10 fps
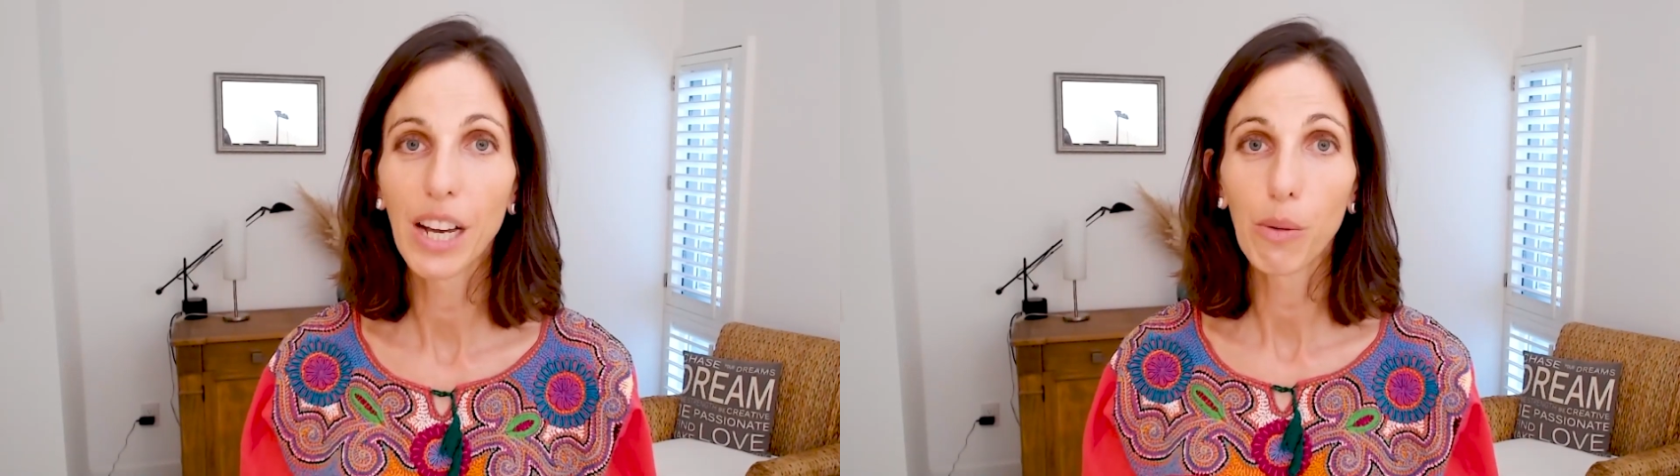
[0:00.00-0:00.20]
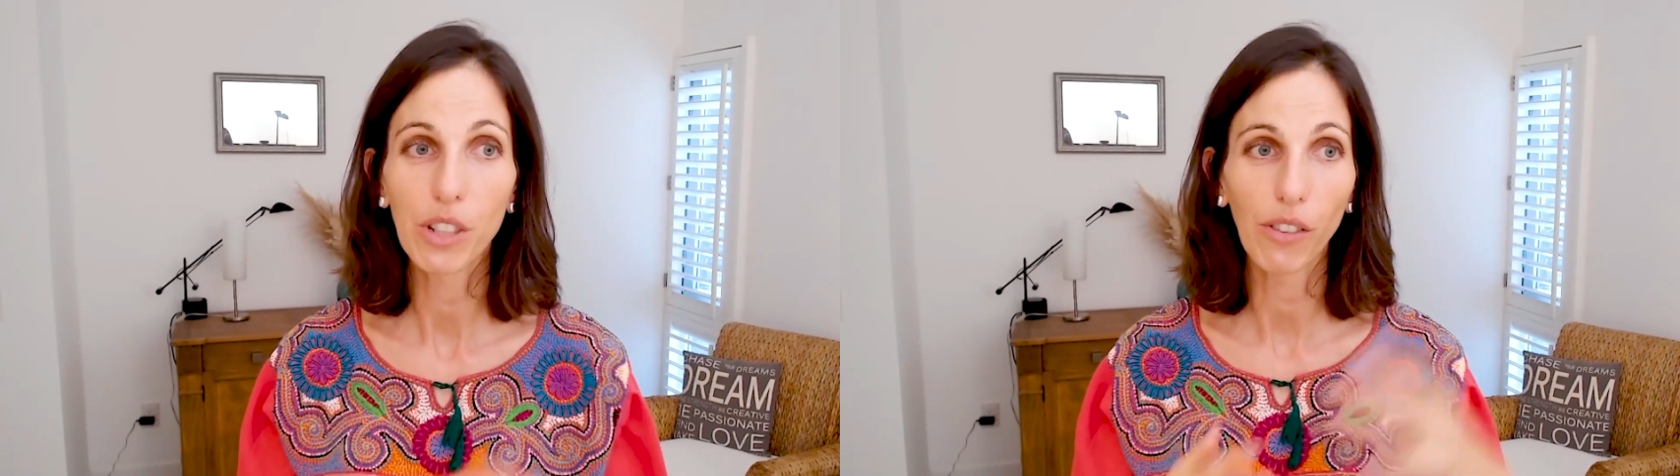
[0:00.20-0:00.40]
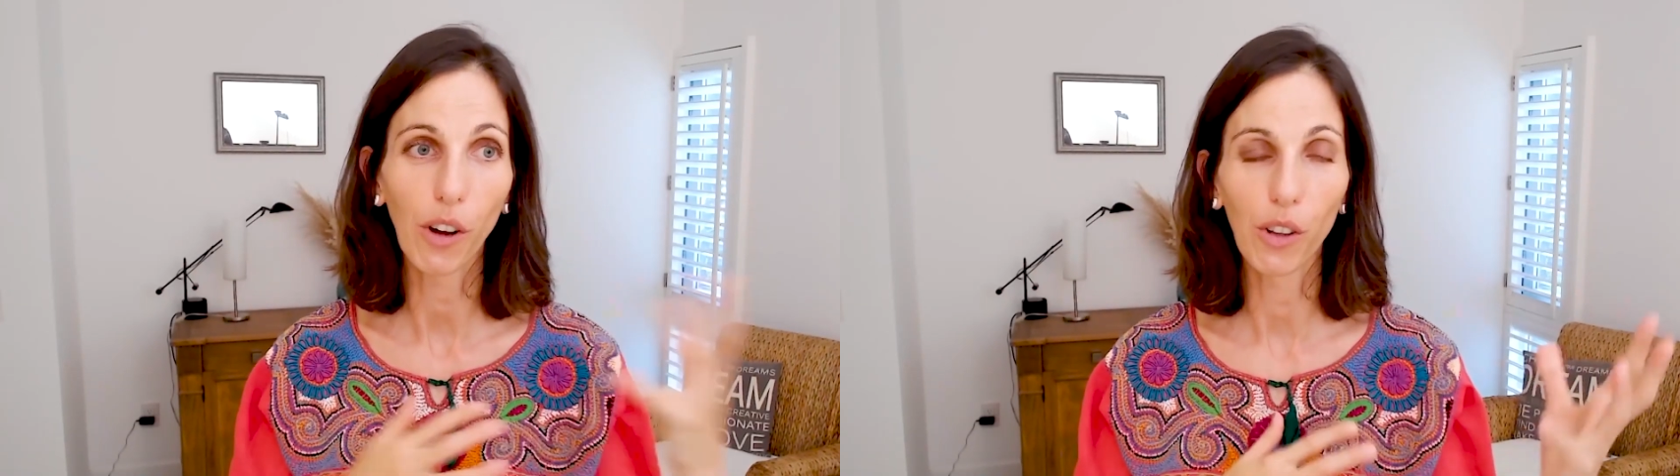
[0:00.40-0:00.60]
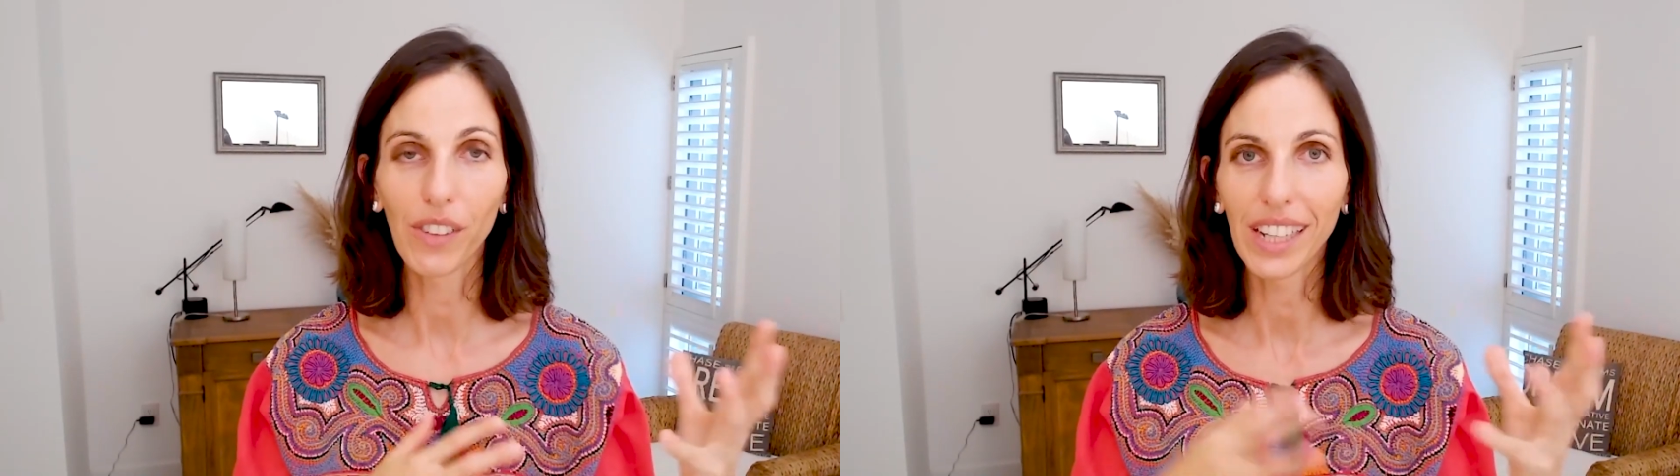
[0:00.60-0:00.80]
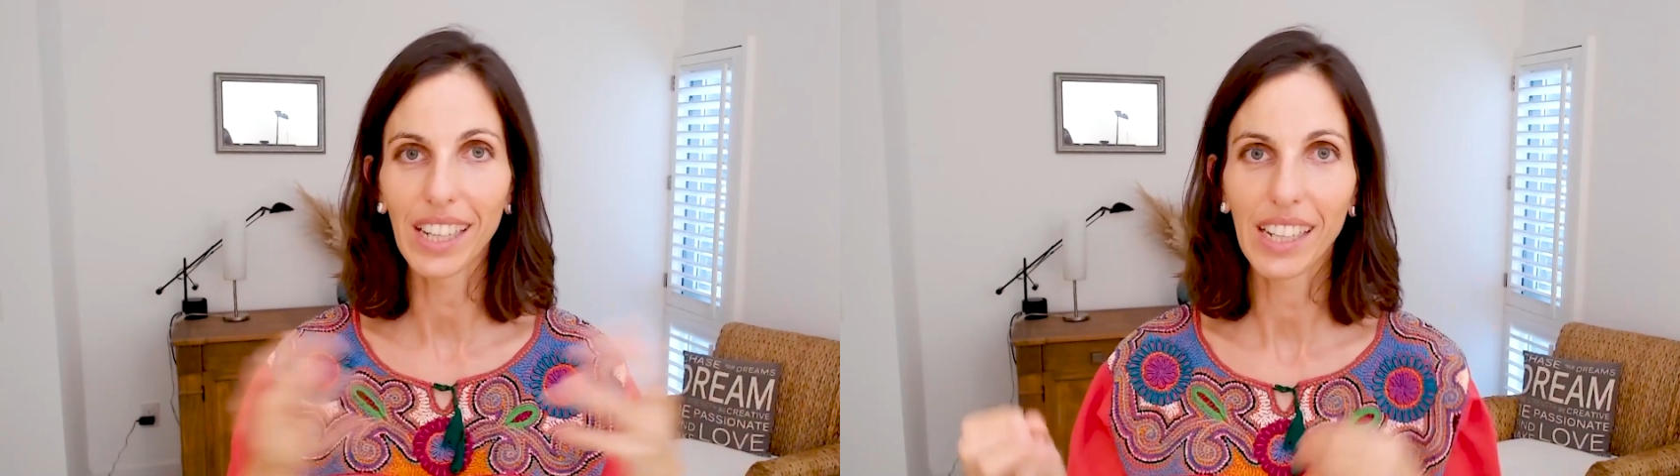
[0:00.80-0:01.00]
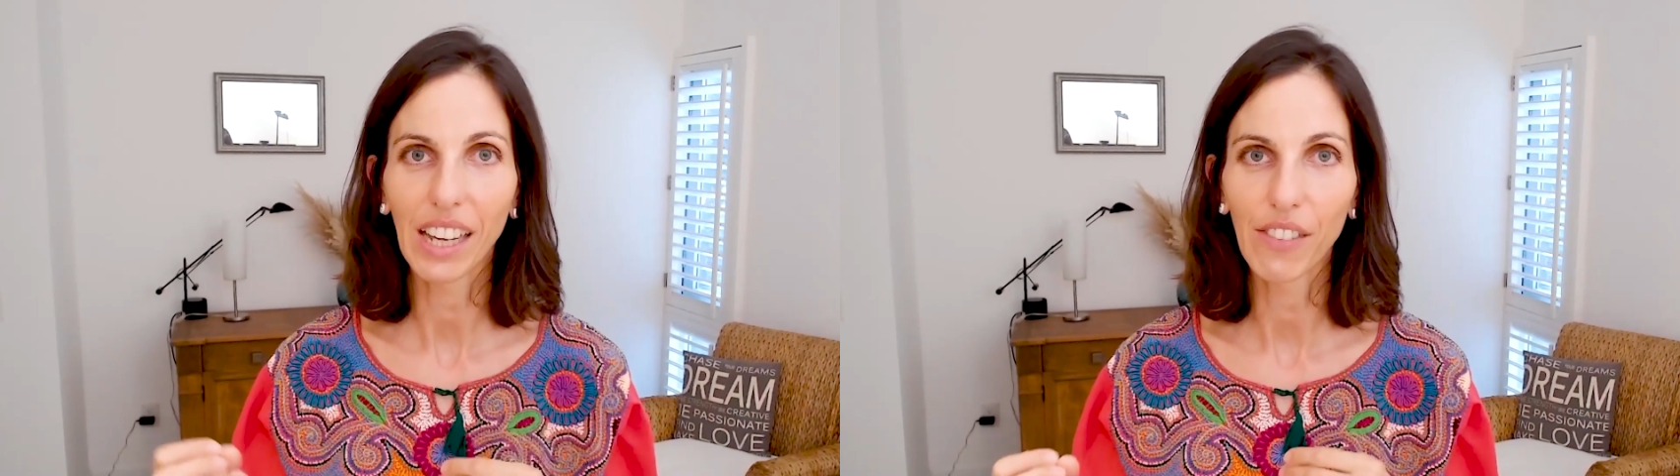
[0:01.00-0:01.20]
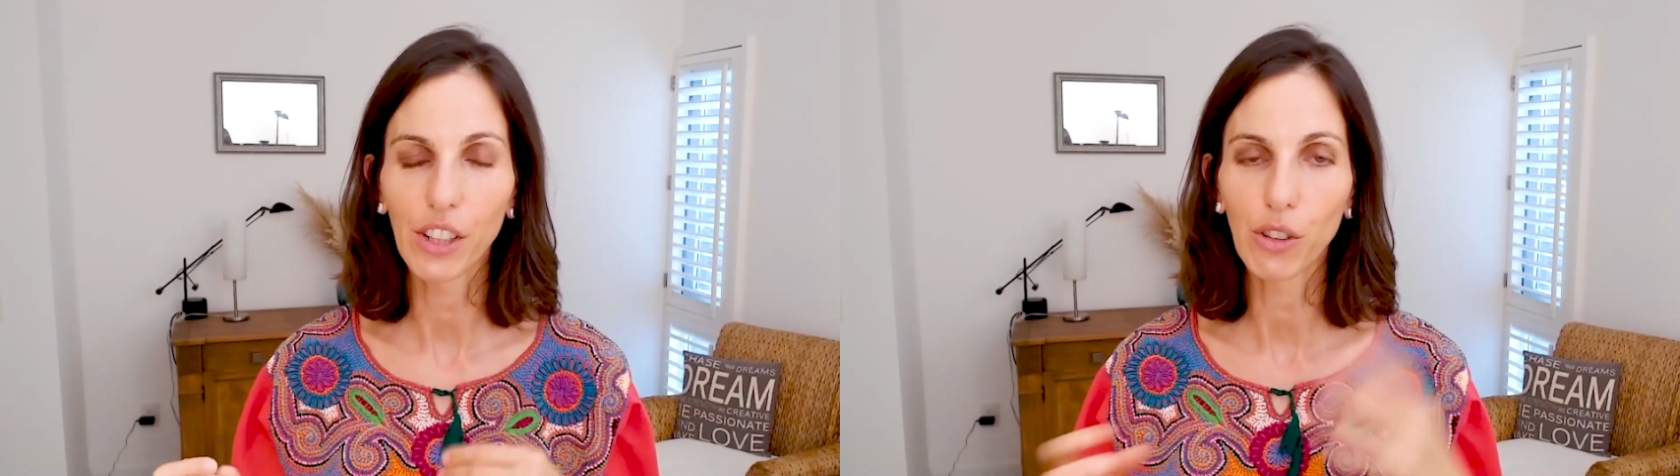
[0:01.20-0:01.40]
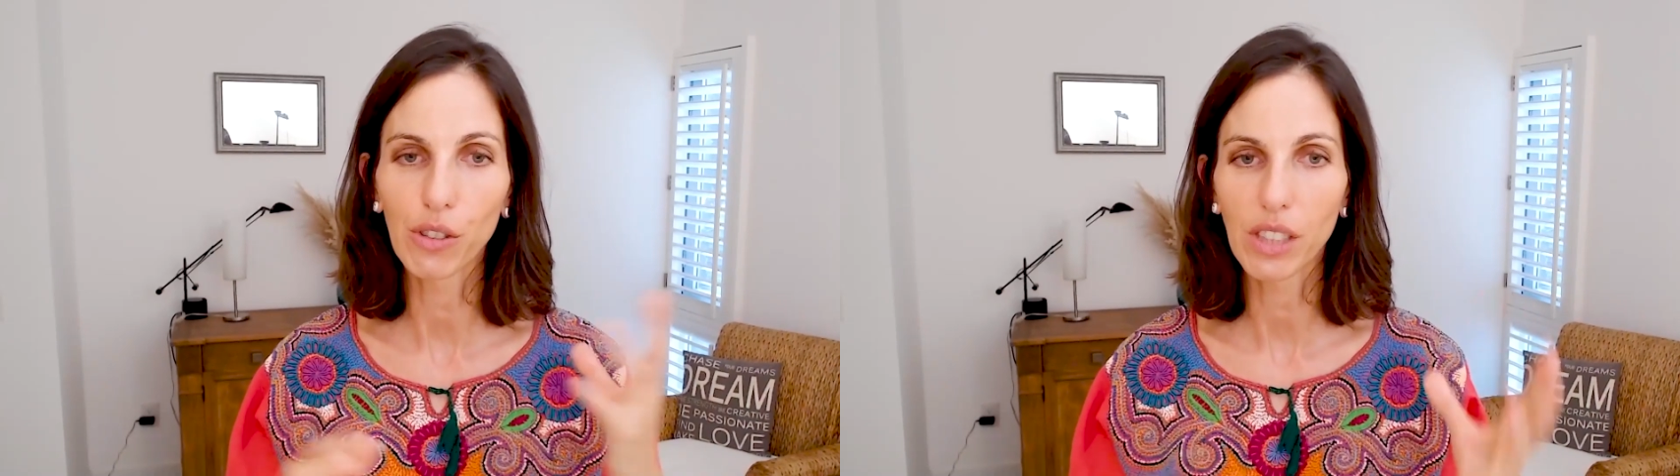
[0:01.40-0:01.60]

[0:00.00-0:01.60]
which I've already given you